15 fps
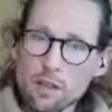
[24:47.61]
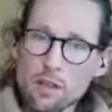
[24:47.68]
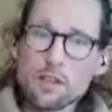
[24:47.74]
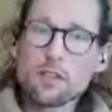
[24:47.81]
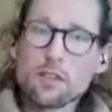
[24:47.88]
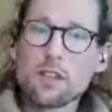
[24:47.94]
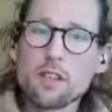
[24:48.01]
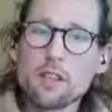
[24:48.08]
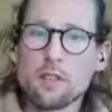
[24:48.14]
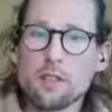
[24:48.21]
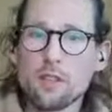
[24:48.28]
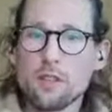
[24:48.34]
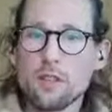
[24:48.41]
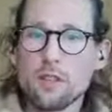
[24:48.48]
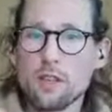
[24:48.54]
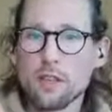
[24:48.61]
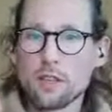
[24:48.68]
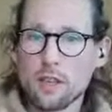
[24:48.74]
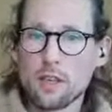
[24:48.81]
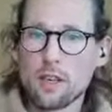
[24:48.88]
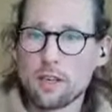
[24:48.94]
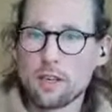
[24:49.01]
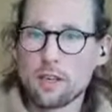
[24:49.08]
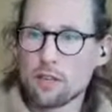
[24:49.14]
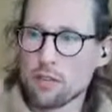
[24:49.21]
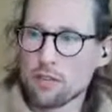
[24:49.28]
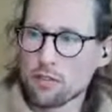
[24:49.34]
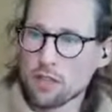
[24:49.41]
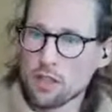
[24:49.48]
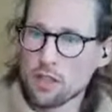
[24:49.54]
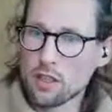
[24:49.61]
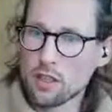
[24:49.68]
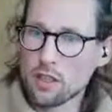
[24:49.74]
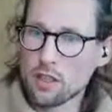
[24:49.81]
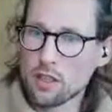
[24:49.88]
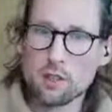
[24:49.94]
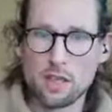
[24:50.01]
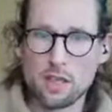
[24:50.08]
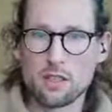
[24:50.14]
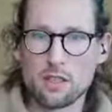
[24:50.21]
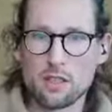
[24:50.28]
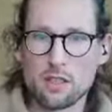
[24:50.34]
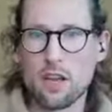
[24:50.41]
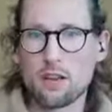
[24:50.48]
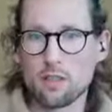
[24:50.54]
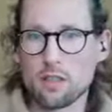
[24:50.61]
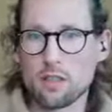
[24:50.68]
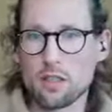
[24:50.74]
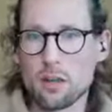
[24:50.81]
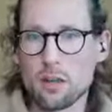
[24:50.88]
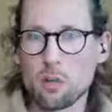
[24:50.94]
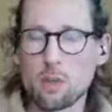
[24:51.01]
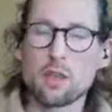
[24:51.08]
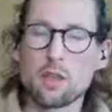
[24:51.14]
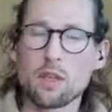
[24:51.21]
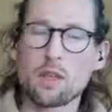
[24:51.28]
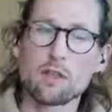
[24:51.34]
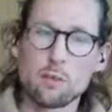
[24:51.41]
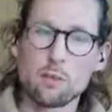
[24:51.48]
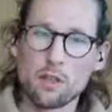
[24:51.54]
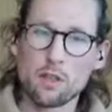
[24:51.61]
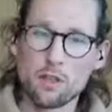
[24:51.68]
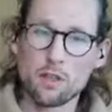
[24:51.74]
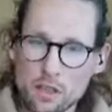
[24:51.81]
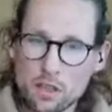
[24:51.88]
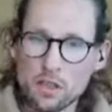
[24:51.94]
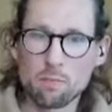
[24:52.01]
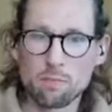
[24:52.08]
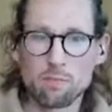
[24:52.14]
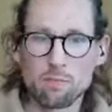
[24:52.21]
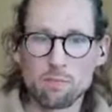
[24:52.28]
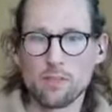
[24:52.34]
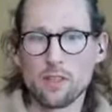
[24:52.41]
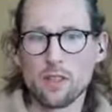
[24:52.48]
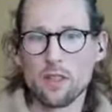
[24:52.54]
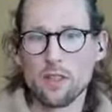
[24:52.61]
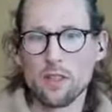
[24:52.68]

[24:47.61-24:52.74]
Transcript: but also it's going to sort of kill the mindset of your team. They're going to lose motivation.